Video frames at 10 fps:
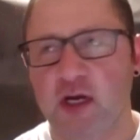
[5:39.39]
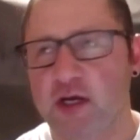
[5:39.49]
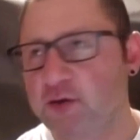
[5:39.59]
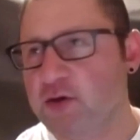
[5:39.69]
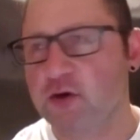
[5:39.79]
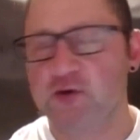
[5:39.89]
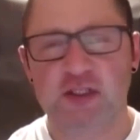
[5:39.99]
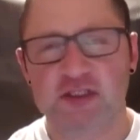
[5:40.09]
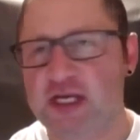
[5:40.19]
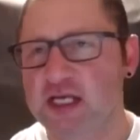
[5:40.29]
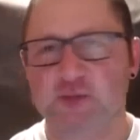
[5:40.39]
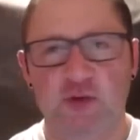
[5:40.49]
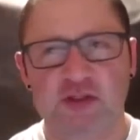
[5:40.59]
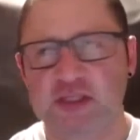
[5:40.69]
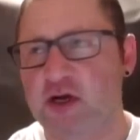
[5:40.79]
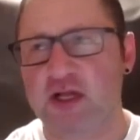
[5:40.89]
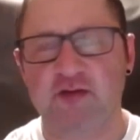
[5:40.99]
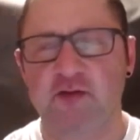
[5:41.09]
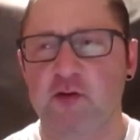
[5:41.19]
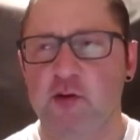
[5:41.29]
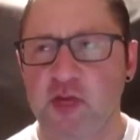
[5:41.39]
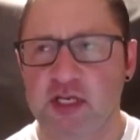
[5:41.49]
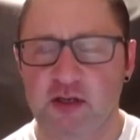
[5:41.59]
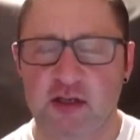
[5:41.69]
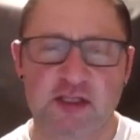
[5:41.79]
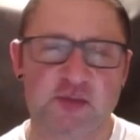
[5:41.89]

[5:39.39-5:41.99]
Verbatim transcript: other coaches and experts they all have their own opinion on this.